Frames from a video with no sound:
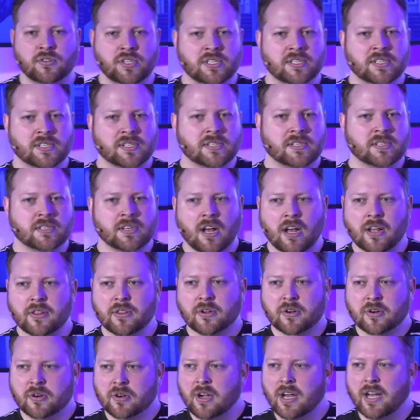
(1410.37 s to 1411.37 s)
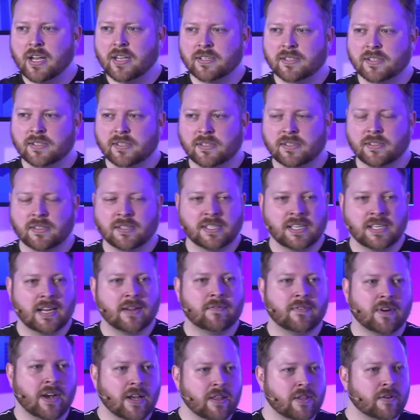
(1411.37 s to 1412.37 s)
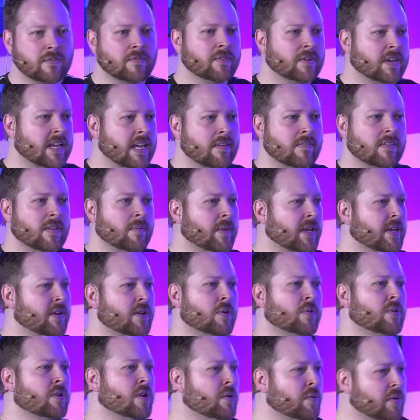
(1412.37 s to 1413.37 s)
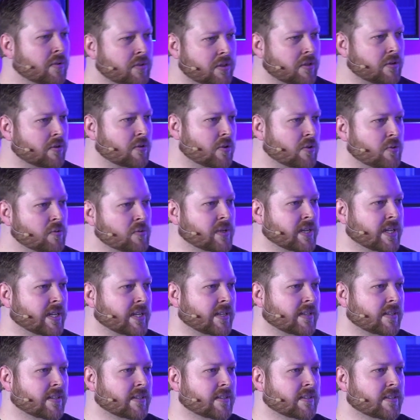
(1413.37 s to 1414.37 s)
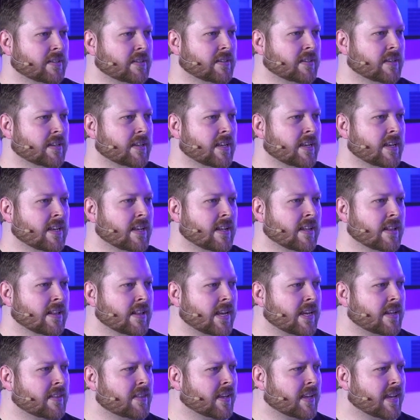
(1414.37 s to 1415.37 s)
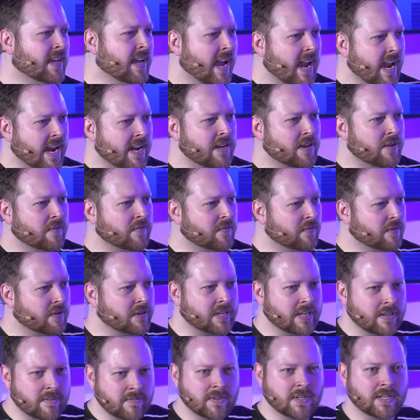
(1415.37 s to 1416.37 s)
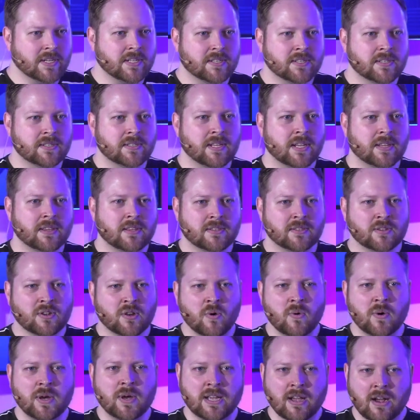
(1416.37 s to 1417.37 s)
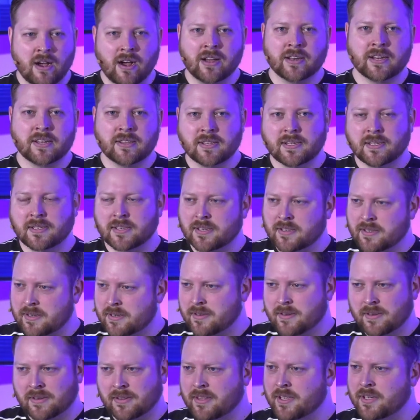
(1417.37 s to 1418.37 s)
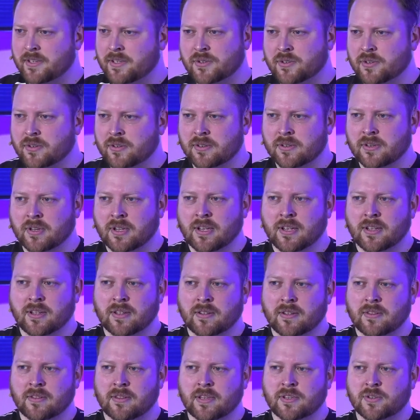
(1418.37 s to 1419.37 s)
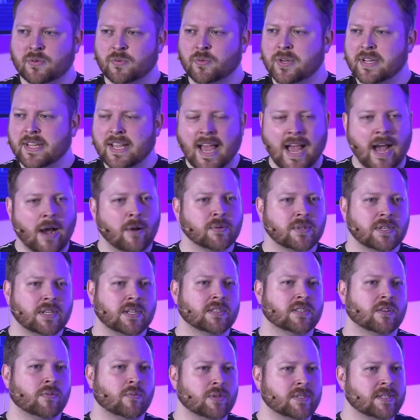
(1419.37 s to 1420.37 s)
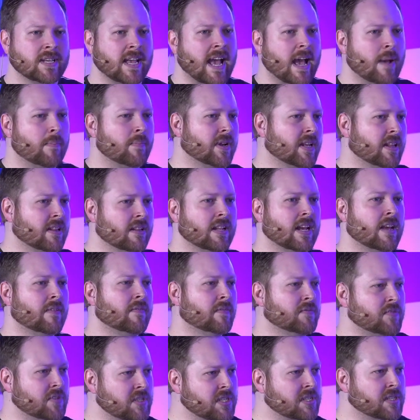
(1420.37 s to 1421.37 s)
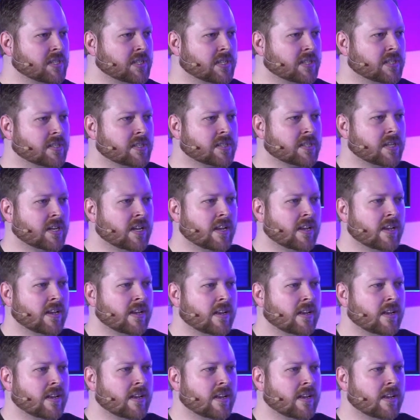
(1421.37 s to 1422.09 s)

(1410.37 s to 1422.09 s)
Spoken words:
Jesus is on the cross saying, Father, forgive them. They don't know what they're doing. Like the kind of forgiveness that's going on in this, in these recountings of what's happening in the life of Jesus